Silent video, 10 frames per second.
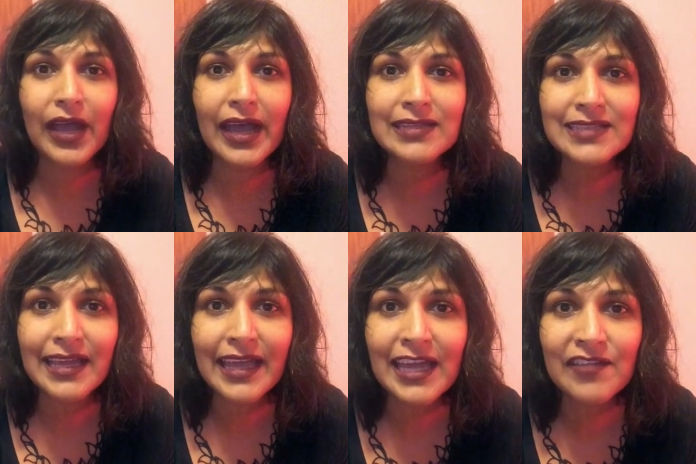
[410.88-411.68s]
as I
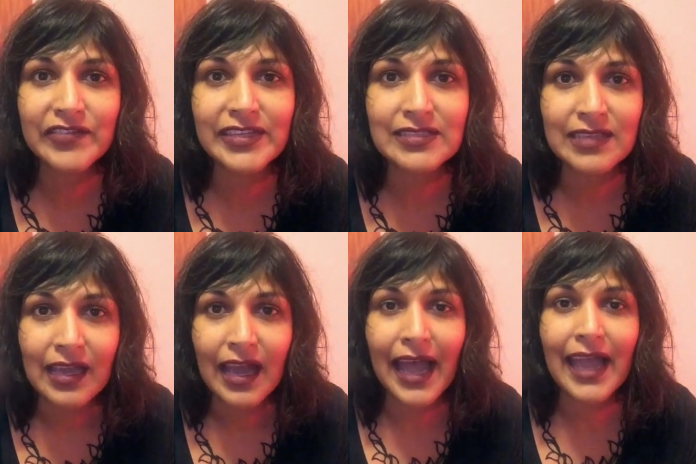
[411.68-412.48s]
have this,
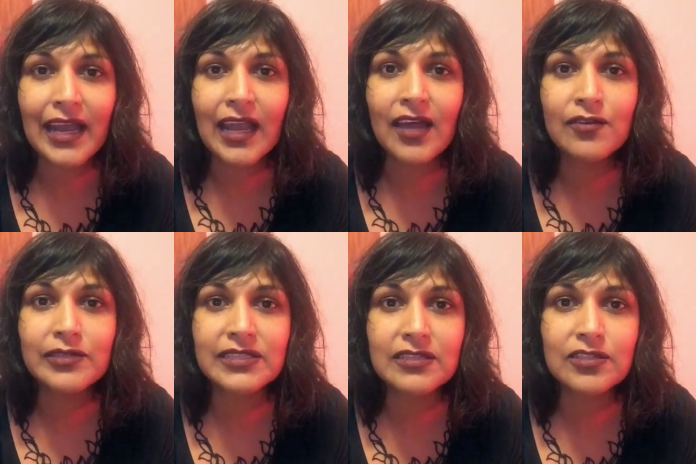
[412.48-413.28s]
I allow
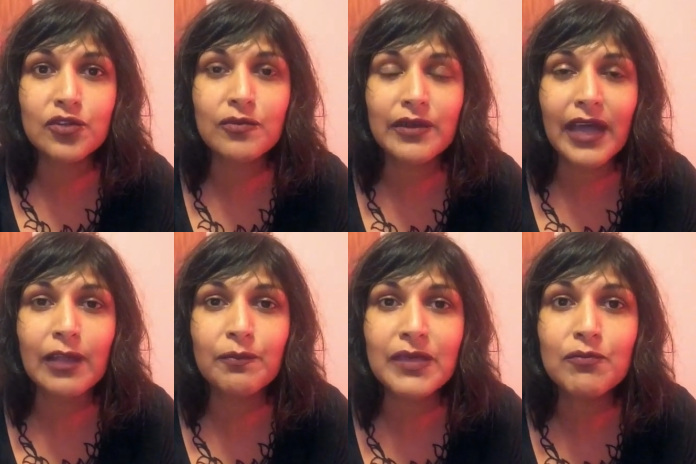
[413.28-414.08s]
it to
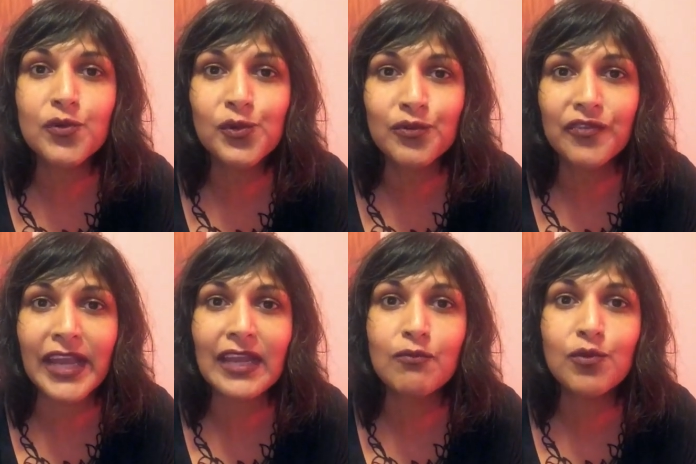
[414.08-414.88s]
help me move
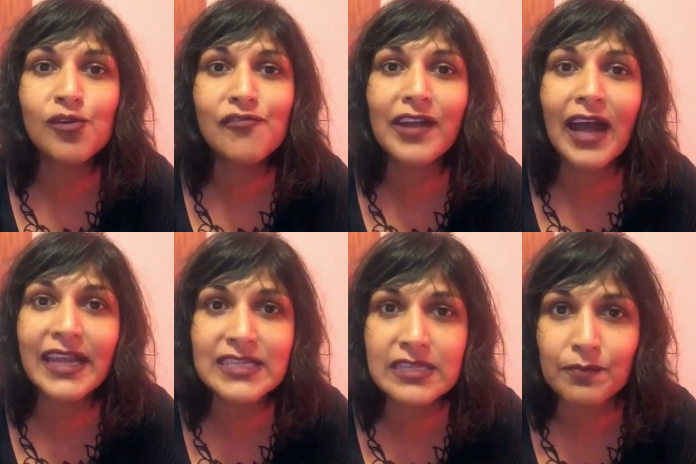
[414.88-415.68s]
and I move
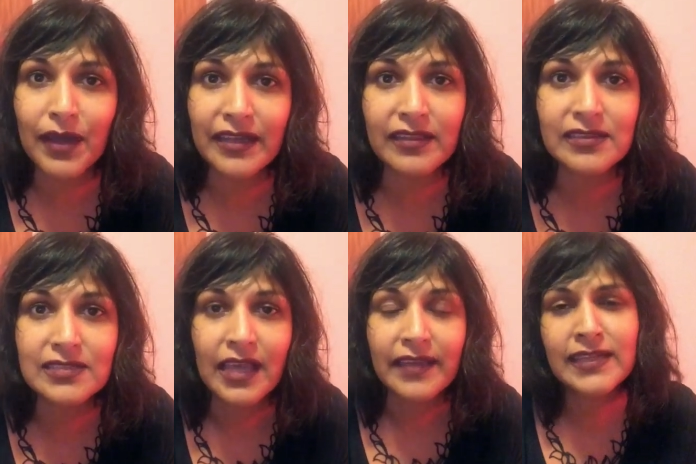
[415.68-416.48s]
guided by this.
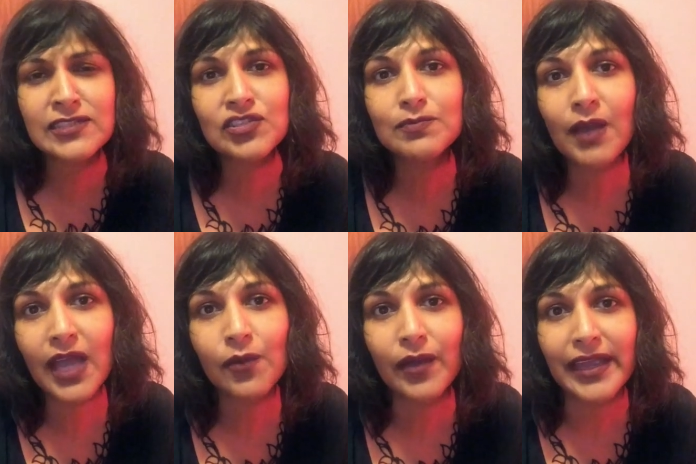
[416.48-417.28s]
That's just
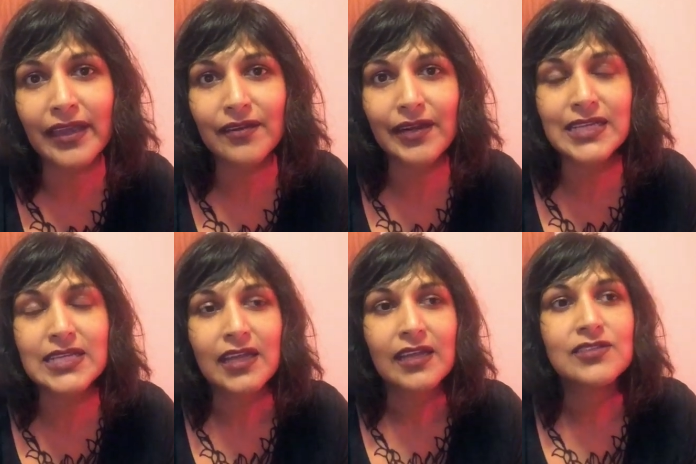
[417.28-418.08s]
my way, right?
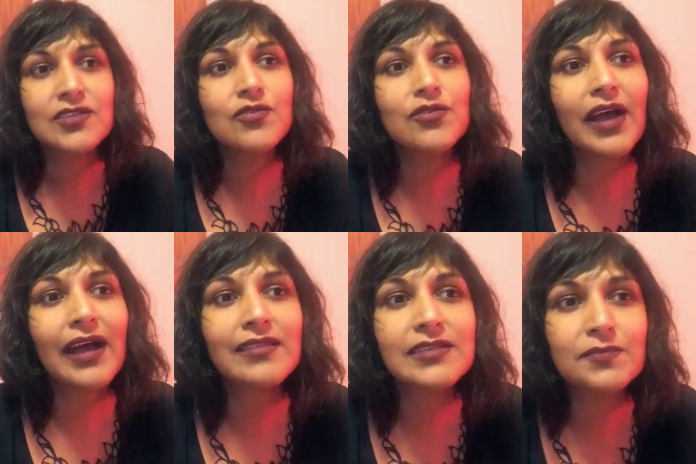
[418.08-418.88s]
So,
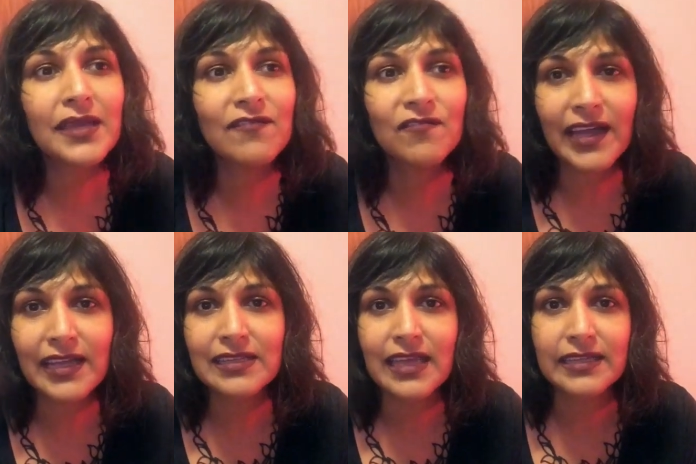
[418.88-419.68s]
others may
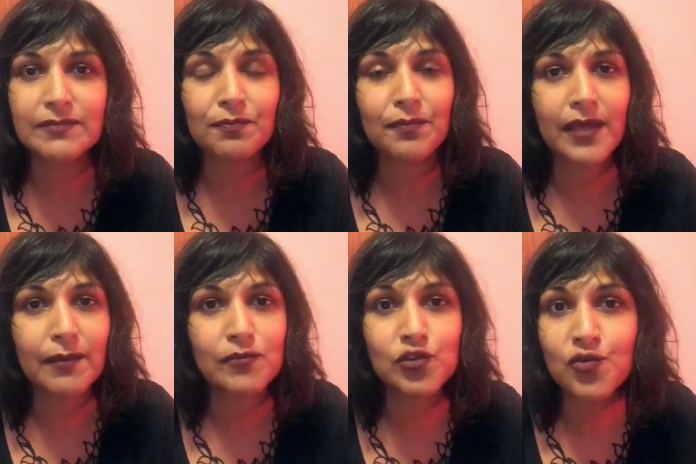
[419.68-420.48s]
find that
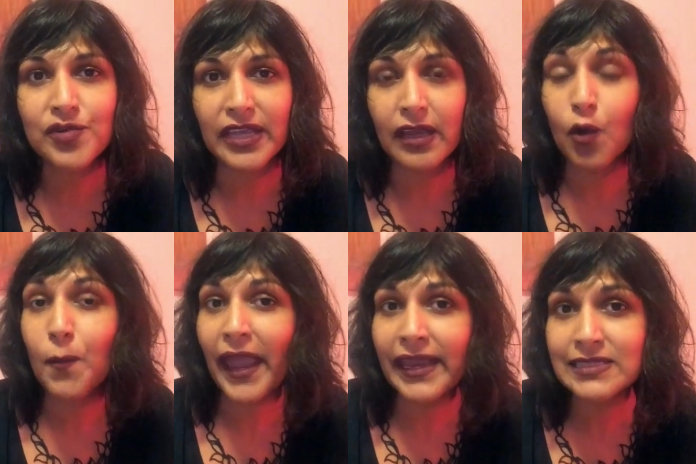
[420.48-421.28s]
drawing or
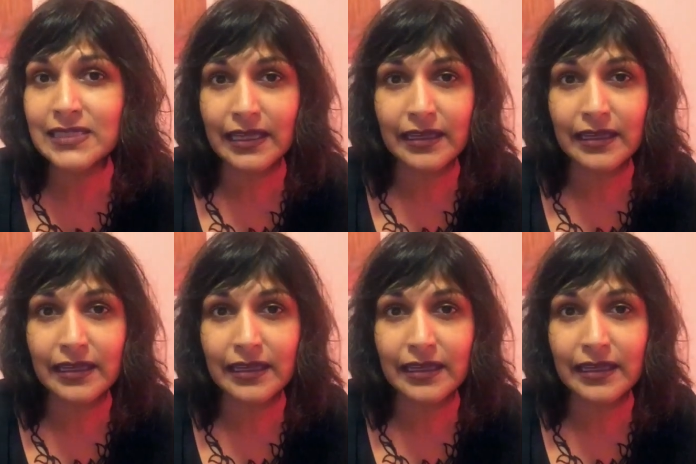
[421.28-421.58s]
paint,